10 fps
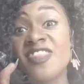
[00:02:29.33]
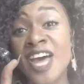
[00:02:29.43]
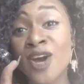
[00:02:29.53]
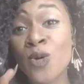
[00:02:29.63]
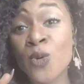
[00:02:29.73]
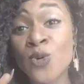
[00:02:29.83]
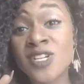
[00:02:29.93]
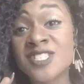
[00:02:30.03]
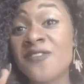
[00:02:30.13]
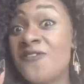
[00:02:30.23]
that
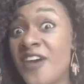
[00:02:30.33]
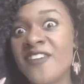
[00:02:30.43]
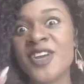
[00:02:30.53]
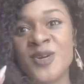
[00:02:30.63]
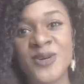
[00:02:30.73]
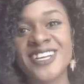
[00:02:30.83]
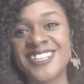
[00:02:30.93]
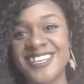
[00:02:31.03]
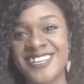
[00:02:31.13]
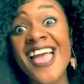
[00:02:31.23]
cooled very
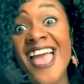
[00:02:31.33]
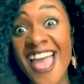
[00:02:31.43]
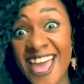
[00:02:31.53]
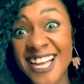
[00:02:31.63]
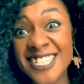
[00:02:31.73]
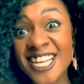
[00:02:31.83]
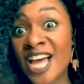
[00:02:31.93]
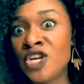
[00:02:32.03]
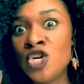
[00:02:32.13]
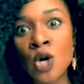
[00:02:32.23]
quickly and
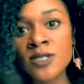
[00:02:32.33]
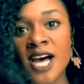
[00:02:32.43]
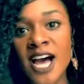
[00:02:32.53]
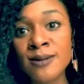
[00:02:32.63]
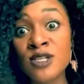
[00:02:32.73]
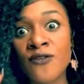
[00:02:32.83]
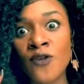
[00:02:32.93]
had no time to